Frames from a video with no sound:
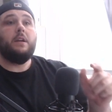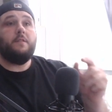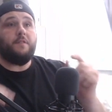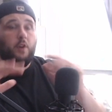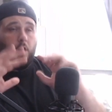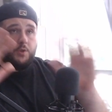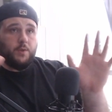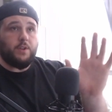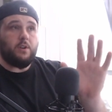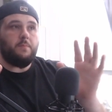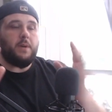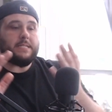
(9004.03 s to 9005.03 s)
for
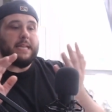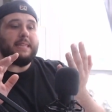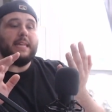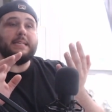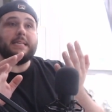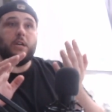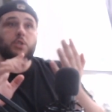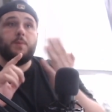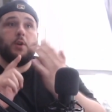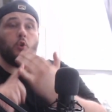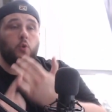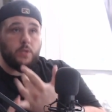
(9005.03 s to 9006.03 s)
$130, and then it tells me
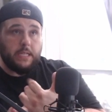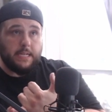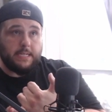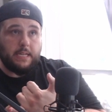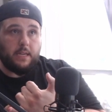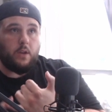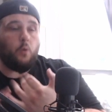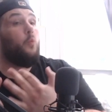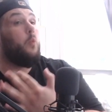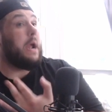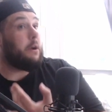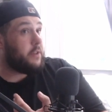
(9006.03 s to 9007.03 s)
who's listening,
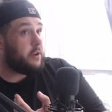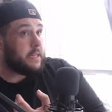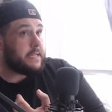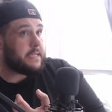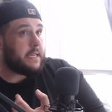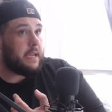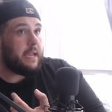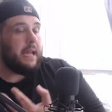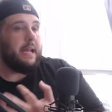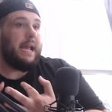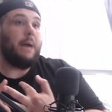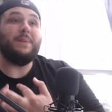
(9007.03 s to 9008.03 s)
where they're listening,
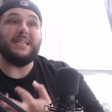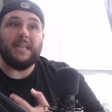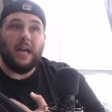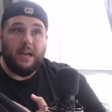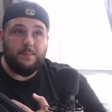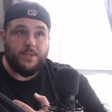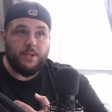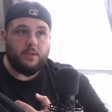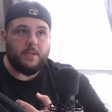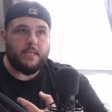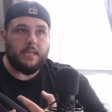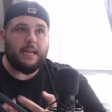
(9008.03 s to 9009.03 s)
how many times they're
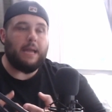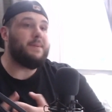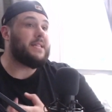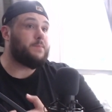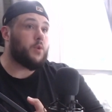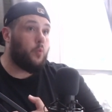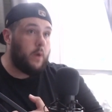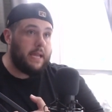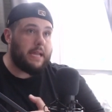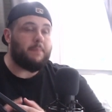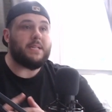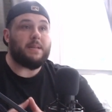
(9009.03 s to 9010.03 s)
listening, how many times a
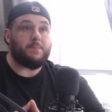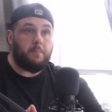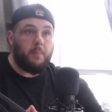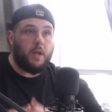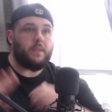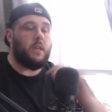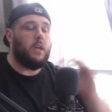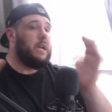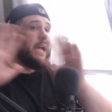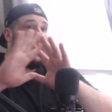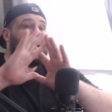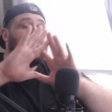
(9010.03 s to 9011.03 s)
week, how many times a month.
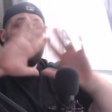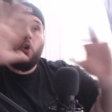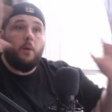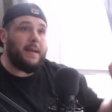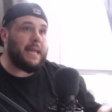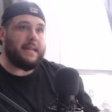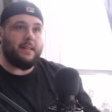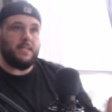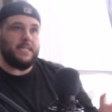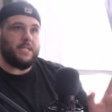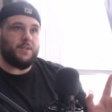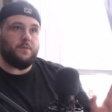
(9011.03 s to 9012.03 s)
I get all my
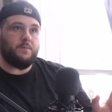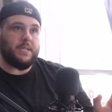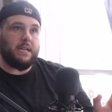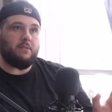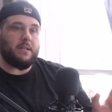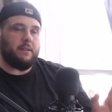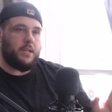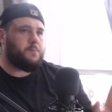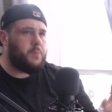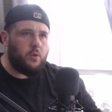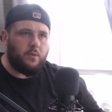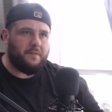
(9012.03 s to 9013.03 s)
analytics from SoundCloud. It's
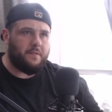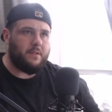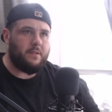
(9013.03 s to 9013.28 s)
beautiful.